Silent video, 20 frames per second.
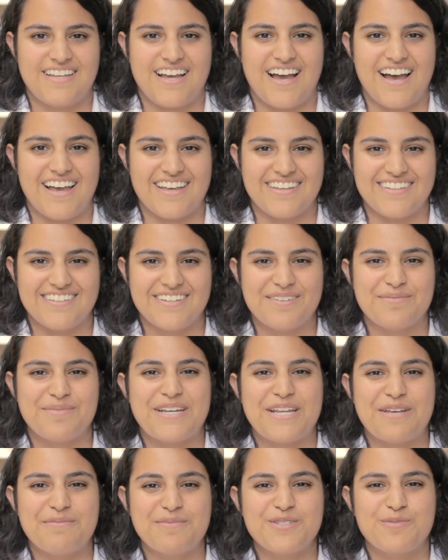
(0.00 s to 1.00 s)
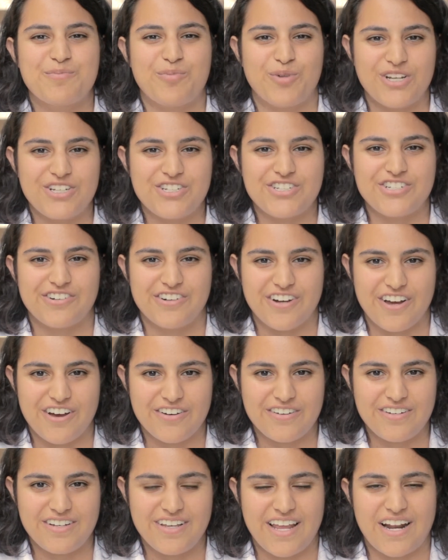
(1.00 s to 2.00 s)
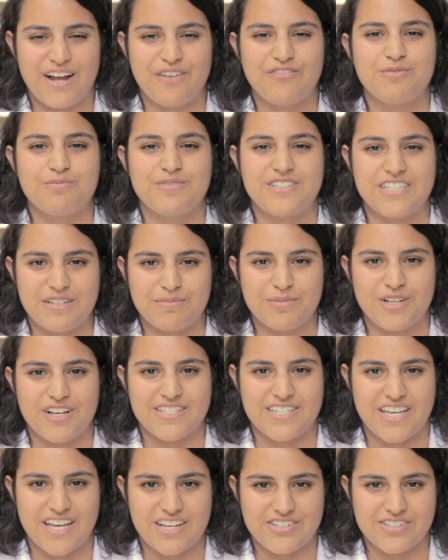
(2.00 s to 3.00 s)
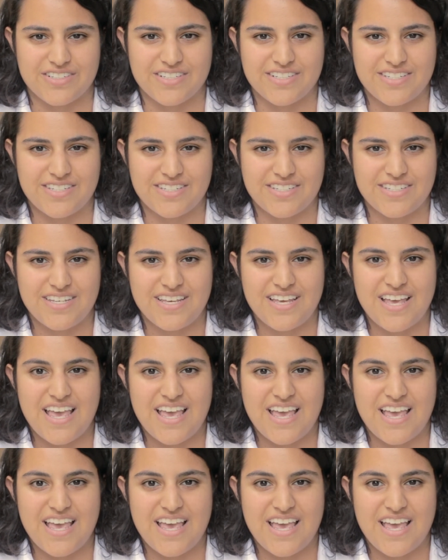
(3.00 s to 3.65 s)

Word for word: Hi, my name is Brit Sharon, and I'm from Team Los Angeles.